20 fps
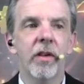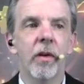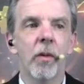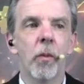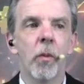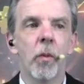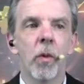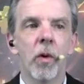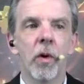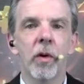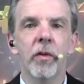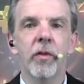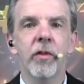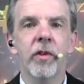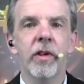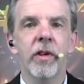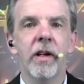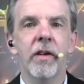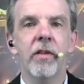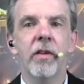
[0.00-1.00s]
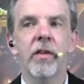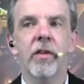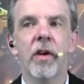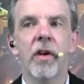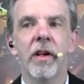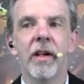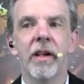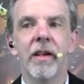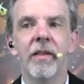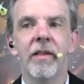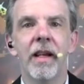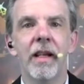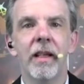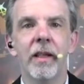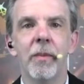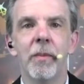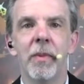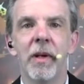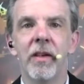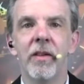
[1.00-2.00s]
The world changes on a
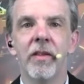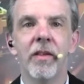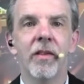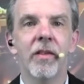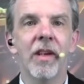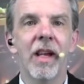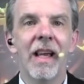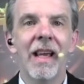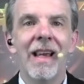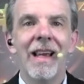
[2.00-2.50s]
daily basis,